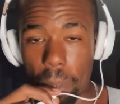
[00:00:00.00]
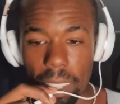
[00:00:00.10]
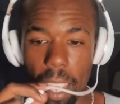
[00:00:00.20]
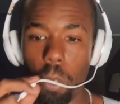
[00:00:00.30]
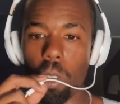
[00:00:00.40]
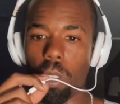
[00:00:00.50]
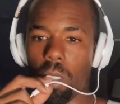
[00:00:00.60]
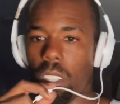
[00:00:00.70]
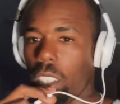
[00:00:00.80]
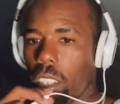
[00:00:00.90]
But they
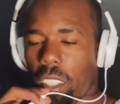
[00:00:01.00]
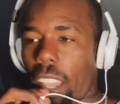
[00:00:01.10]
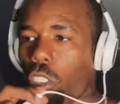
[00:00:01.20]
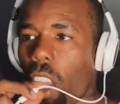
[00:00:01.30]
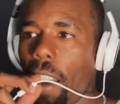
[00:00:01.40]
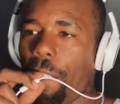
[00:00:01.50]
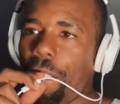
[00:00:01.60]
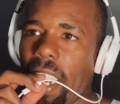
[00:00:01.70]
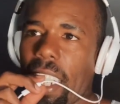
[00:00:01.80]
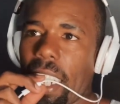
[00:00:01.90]
will look, they'll try to
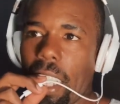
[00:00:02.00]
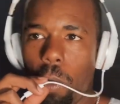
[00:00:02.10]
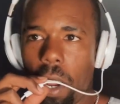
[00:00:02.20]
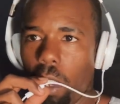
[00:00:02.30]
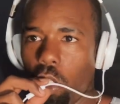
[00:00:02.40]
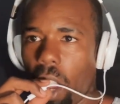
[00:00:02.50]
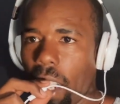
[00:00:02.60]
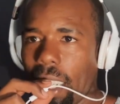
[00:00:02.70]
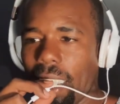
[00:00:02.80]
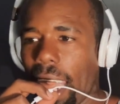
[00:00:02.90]
fit in anywhere. They'll try
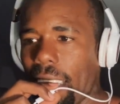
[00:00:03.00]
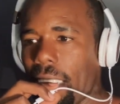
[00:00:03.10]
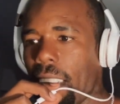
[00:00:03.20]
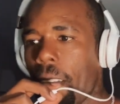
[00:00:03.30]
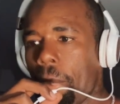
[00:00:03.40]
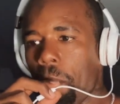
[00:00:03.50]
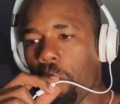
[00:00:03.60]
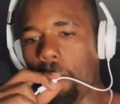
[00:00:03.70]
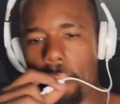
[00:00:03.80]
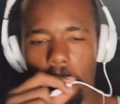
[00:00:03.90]
to, it's like,
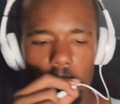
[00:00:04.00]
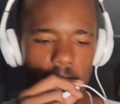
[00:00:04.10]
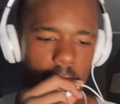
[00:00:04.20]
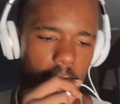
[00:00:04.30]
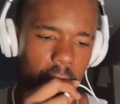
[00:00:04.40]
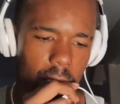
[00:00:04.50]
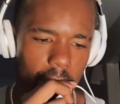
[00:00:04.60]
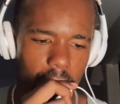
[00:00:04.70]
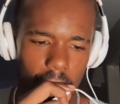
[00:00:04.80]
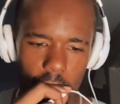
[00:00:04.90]
you
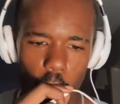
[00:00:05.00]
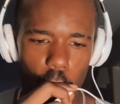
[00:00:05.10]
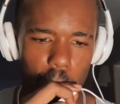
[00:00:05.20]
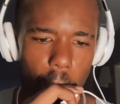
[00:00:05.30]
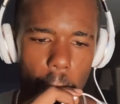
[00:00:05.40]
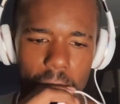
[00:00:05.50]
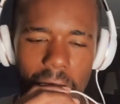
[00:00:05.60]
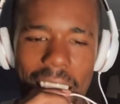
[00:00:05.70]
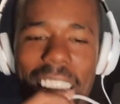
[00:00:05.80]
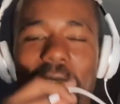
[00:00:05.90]
remember those Barbie
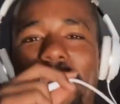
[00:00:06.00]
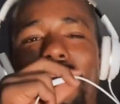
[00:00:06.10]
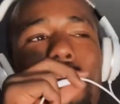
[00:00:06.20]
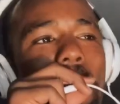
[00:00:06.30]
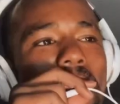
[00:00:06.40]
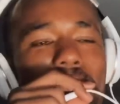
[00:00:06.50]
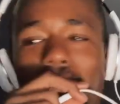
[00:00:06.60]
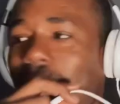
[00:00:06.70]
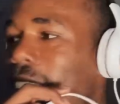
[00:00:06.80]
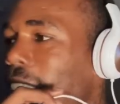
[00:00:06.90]
dolls? I know I said Barbie dolls,
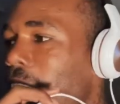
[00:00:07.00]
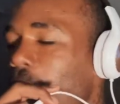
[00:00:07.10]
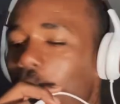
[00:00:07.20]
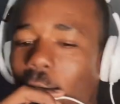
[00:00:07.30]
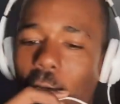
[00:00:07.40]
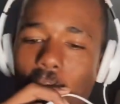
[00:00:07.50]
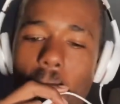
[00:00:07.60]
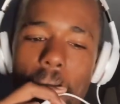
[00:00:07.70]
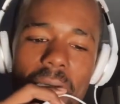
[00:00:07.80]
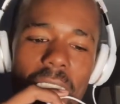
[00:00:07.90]
but you know those
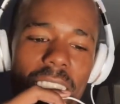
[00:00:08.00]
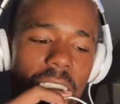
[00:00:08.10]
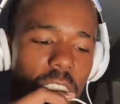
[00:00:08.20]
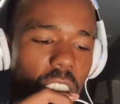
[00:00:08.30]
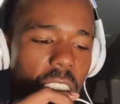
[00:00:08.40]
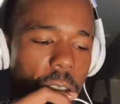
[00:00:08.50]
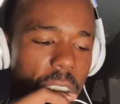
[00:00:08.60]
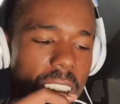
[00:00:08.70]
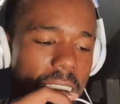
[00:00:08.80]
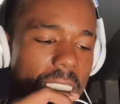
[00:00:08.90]
Barbie dolls, how they'll try to
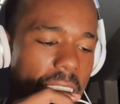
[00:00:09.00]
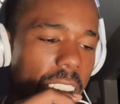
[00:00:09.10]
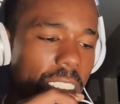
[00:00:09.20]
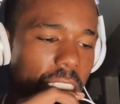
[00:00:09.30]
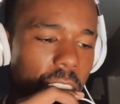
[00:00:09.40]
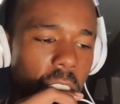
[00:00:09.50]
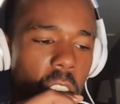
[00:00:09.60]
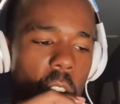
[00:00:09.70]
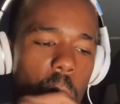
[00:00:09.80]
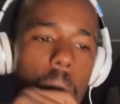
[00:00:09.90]
fit any character?
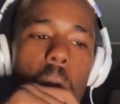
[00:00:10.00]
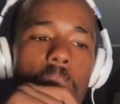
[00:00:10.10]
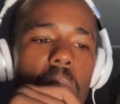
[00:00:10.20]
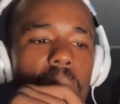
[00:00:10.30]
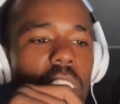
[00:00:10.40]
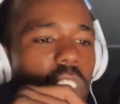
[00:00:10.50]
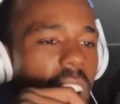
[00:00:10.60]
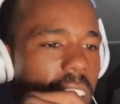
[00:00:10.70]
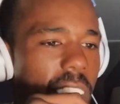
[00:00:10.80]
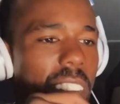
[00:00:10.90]
One moment it'd be a
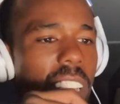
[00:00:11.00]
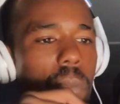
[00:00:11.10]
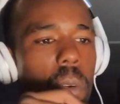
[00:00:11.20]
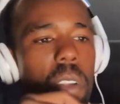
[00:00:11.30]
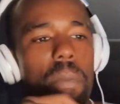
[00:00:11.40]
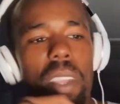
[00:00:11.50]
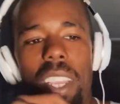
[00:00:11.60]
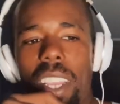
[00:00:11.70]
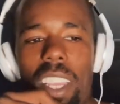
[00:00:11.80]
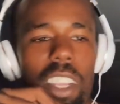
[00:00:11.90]
trainer, next moment it'd
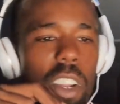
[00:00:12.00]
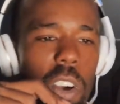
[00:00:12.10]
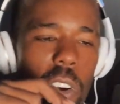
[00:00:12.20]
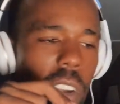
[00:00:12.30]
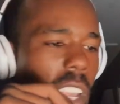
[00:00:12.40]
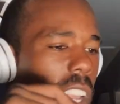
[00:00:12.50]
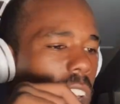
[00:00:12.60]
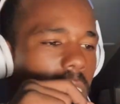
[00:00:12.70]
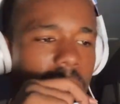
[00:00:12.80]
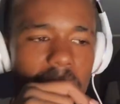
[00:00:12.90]
be, you know,
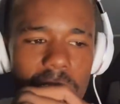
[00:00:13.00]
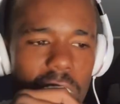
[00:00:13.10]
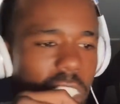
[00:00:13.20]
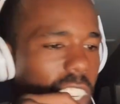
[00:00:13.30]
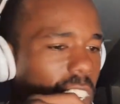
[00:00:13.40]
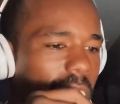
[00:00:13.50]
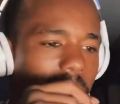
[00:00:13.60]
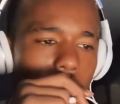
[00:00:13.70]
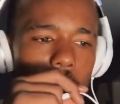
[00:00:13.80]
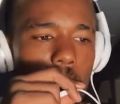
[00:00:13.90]
a teacher,
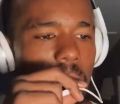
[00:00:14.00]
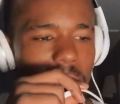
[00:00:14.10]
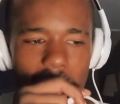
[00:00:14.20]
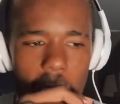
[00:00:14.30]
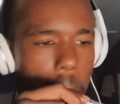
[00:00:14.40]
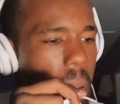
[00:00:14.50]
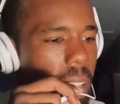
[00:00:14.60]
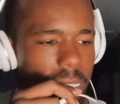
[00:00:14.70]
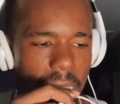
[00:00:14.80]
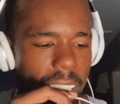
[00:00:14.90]
next moment it'd be a
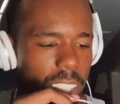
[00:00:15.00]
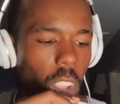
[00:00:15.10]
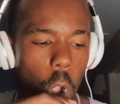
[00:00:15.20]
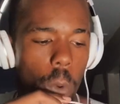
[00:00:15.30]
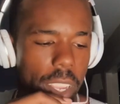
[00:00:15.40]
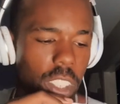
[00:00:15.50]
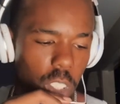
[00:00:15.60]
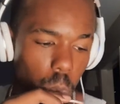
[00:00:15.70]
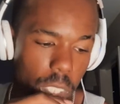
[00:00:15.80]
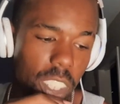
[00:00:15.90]
therapist. Like, it's always
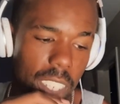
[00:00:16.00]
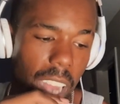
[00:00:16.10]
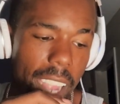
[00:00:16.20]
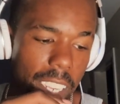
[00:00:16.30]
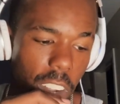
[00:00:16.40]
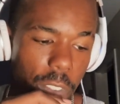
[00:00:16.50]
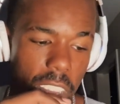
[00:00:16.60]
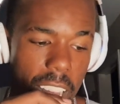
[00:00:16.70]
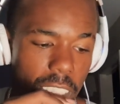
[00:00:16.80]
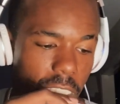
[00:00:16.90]
switching
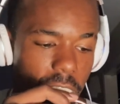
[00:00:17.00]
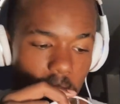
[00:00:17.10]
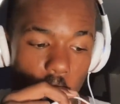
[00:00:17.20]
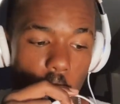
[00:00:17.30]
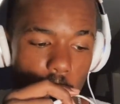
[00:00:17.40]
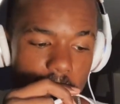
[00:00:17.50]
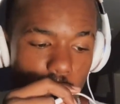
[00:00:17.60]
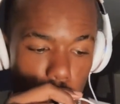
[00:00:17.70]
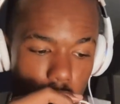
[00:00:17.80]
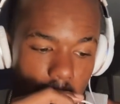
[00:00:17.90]
identifications. It's always
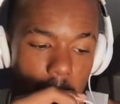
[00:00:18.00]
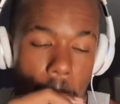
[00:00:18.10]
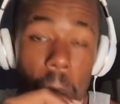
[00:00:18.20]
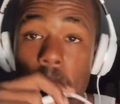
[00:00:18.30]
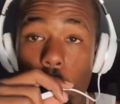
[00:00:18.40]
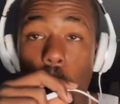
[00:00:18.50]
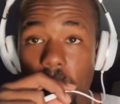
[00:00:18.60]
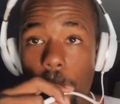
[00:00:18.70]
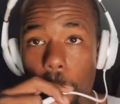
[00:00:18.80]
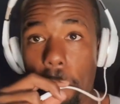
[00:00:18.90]
switching them to a
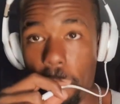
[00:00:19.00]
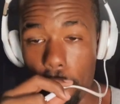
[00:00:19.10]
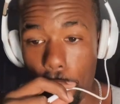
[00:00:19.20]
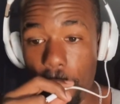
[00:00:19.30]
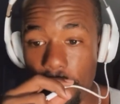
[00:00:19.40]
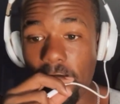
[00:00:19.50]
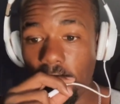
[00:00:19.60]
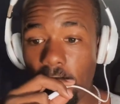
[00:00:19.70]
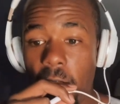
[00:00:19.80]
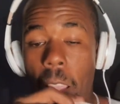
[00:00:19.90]
different
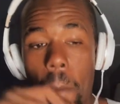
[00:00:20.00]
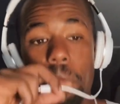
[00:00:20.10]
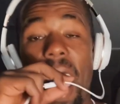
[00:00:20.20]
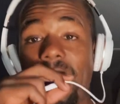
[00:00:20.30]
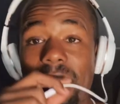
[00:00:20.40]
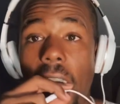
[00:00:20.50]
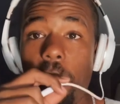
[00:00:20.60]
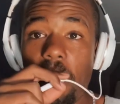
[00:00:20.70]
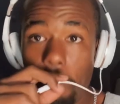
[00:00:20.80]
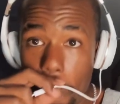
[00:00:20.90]
profession. That's how
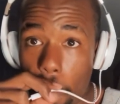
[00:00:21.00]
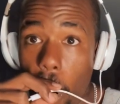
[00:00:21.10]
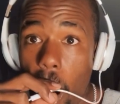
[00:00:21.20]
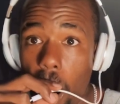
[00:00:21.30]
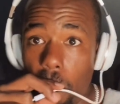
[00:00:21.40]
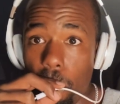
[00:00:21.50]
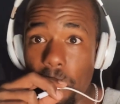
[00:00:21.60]
these people are.